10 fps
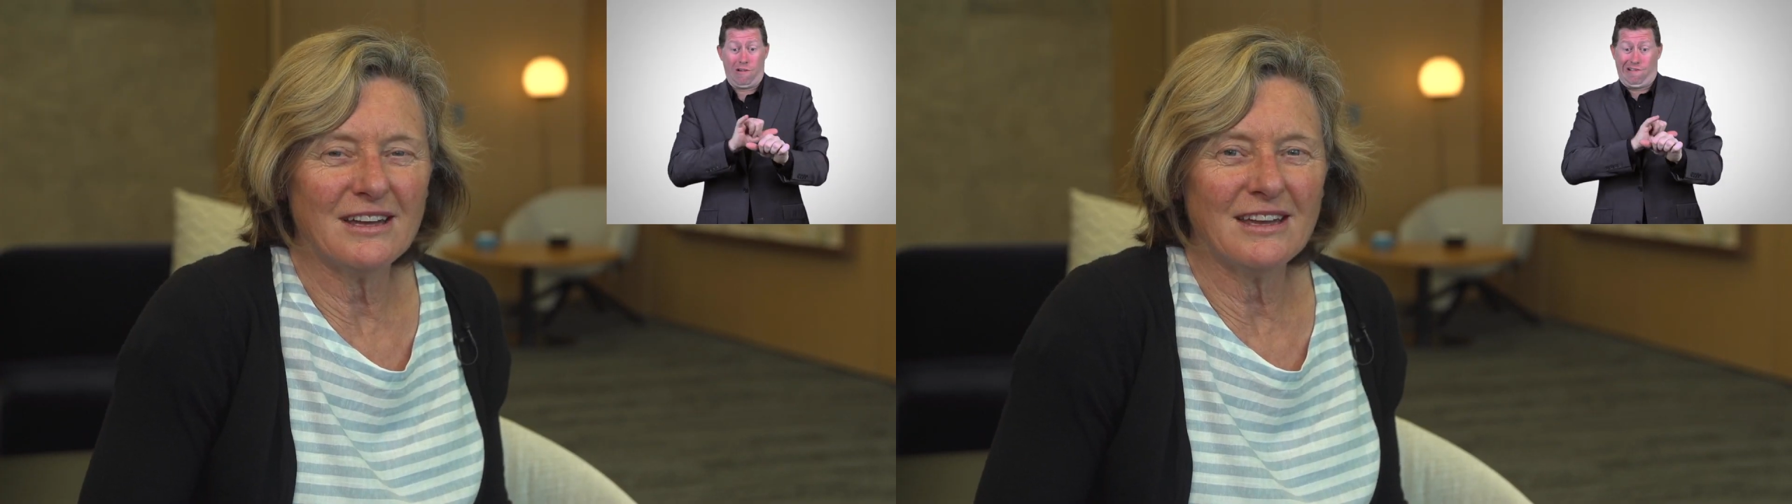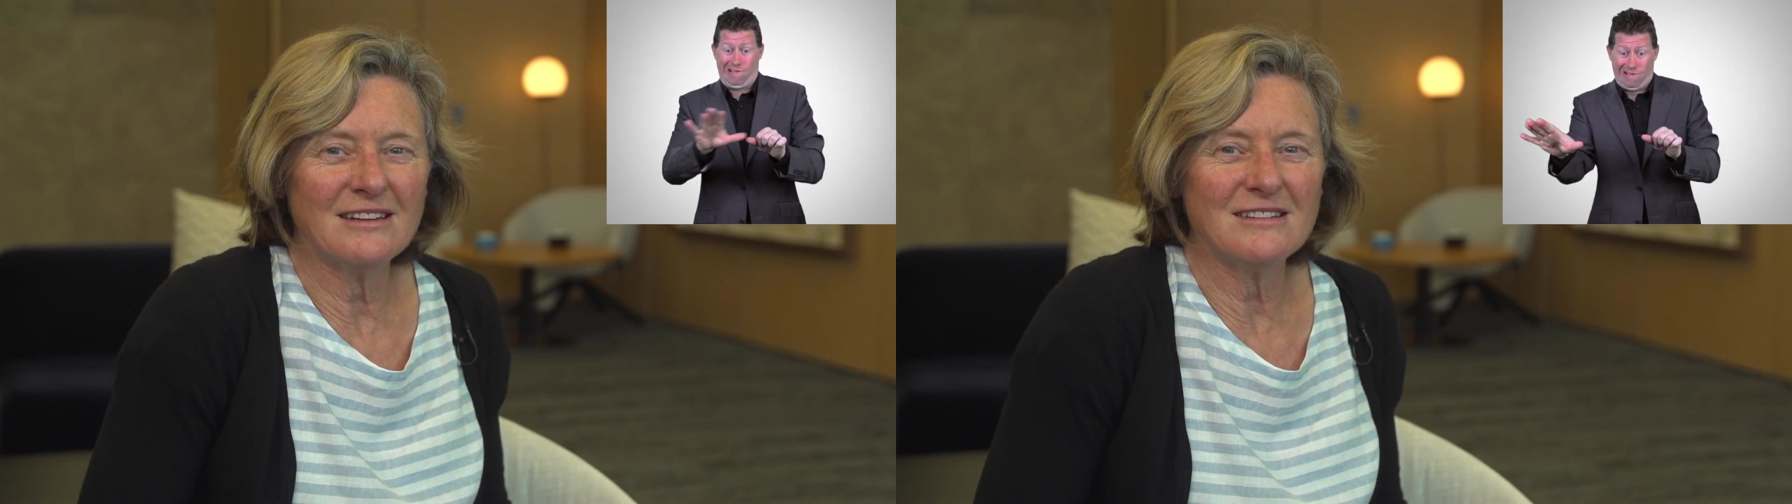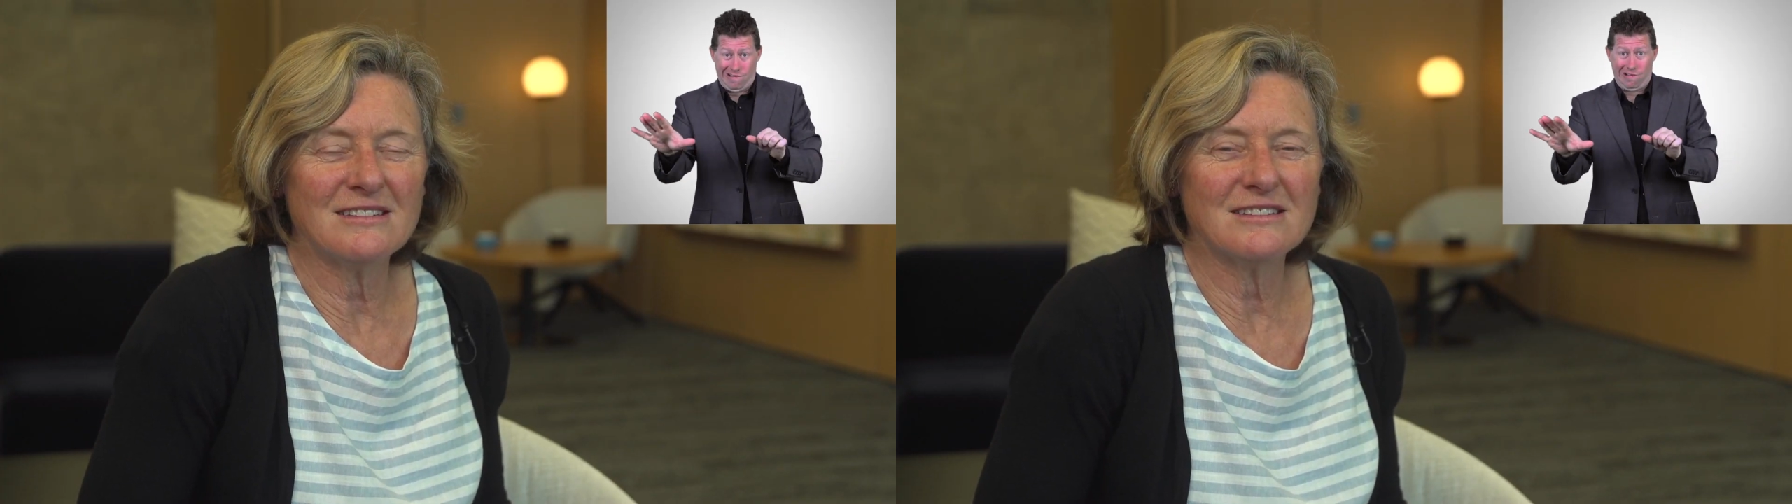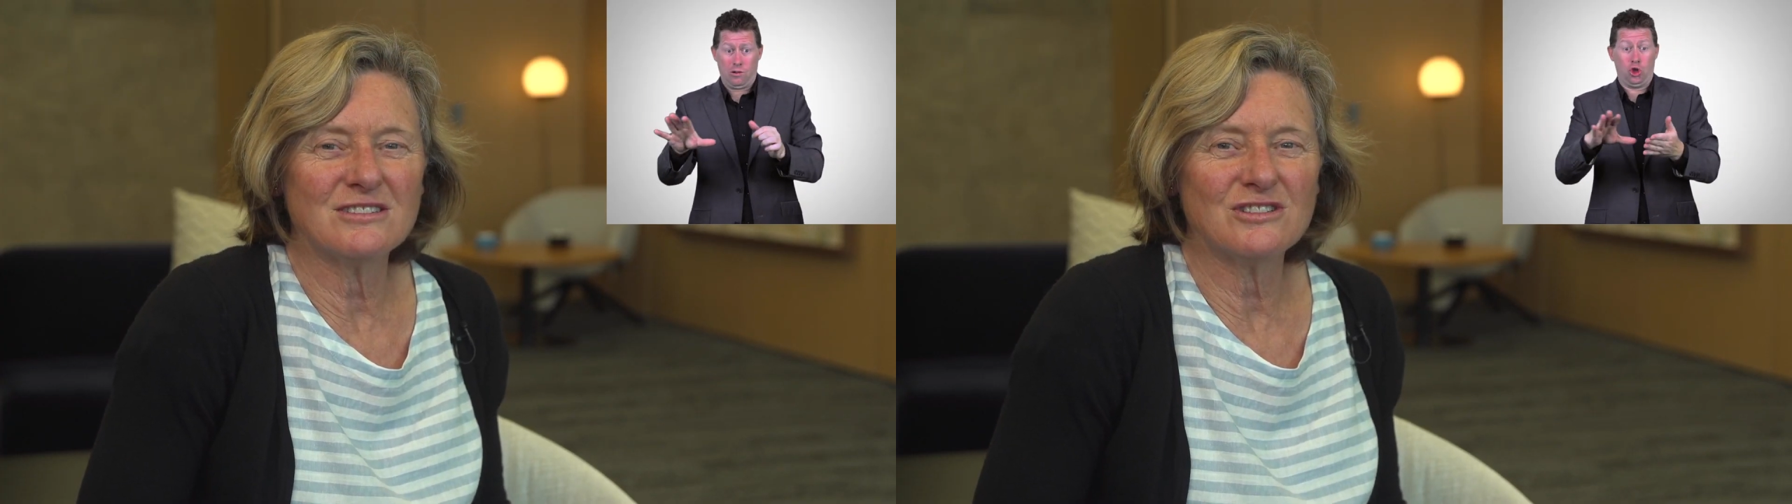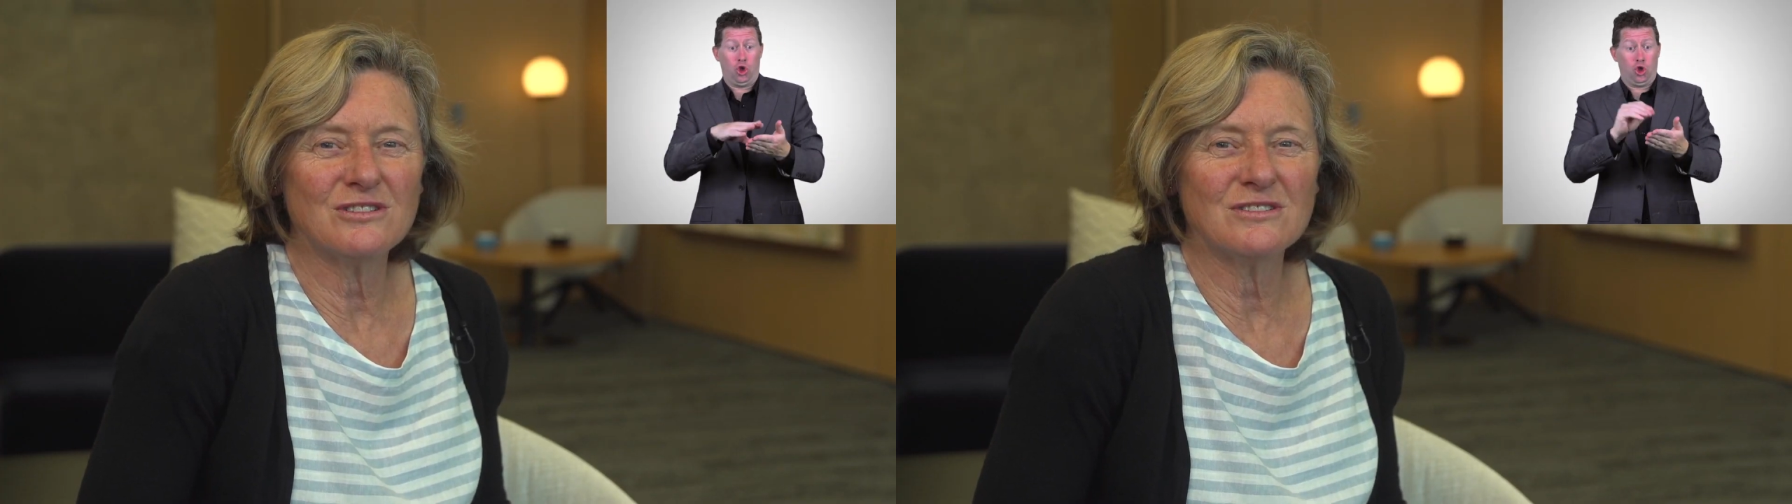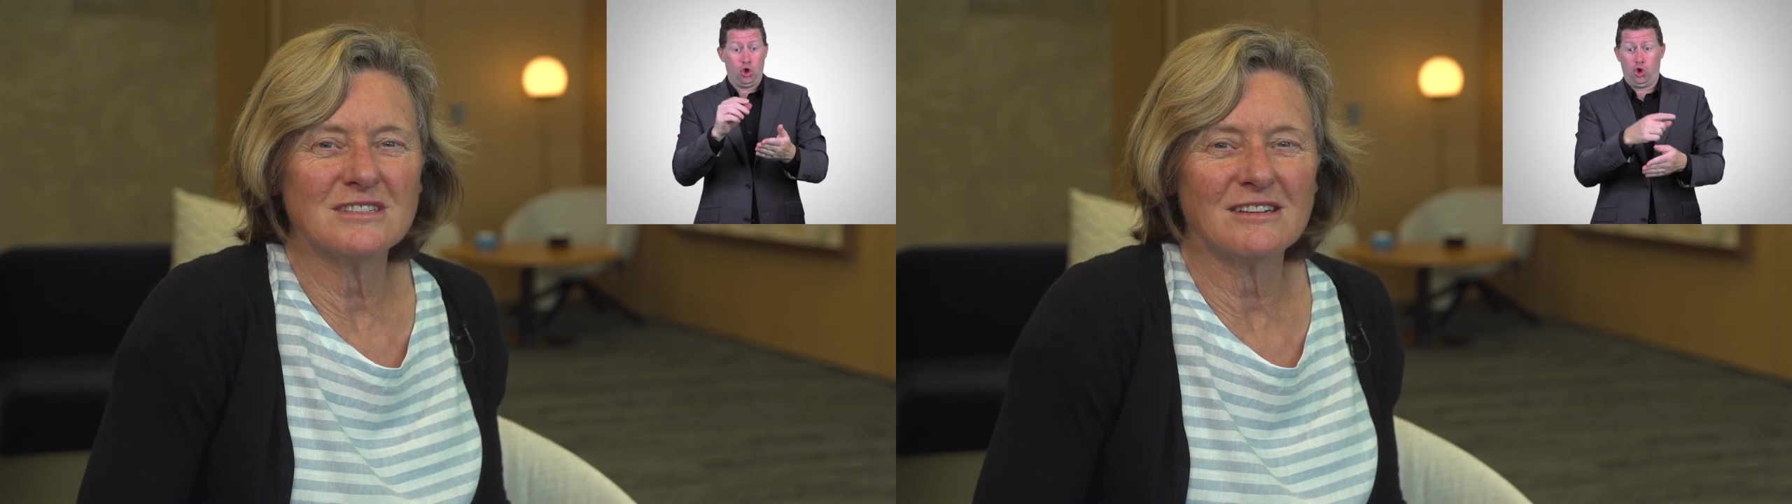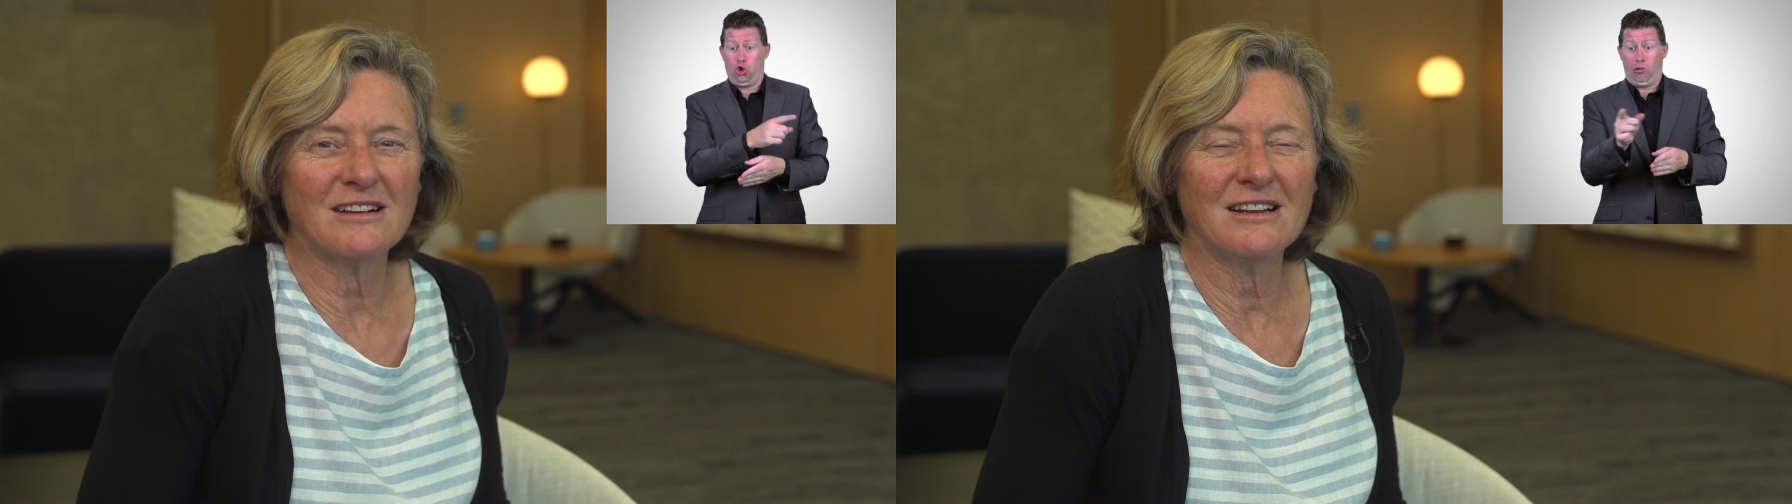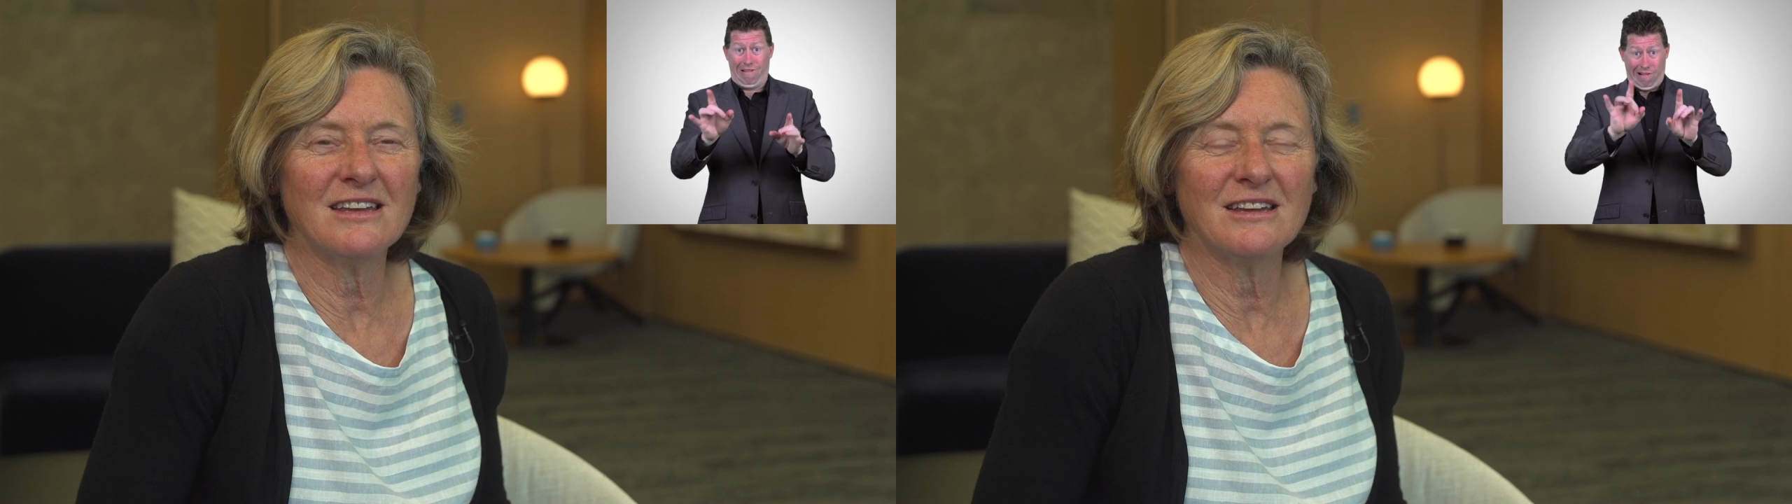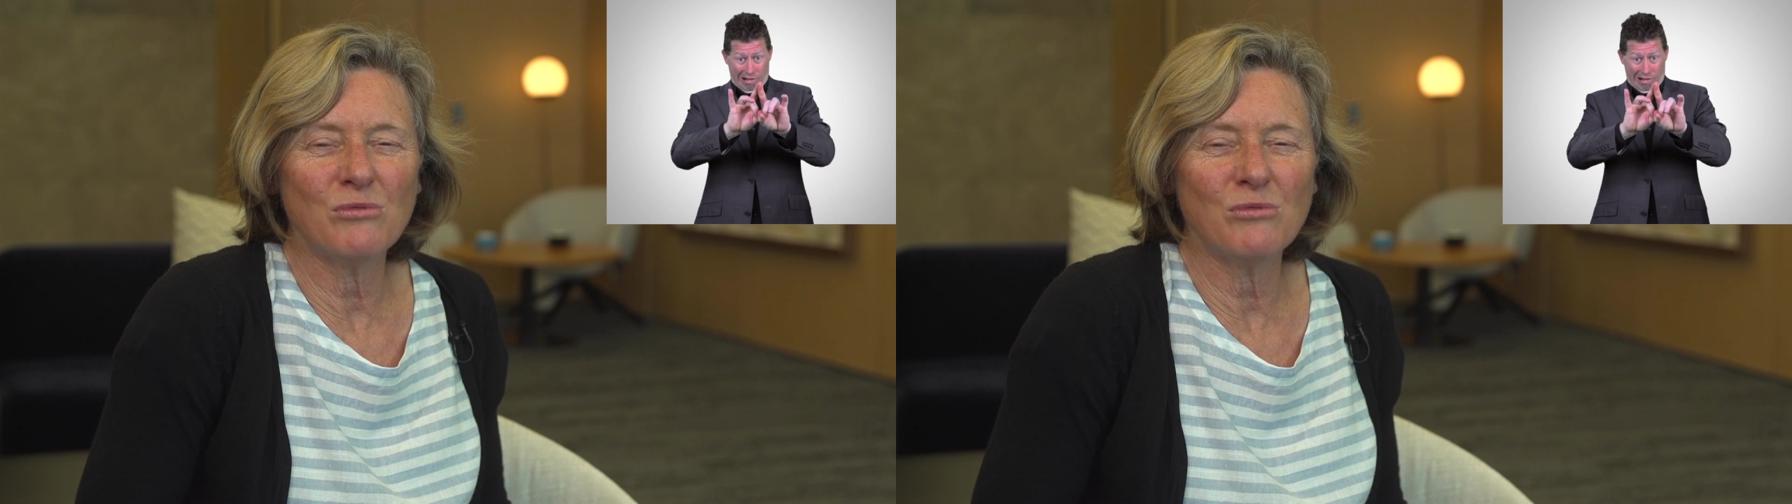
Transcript: and that students are clear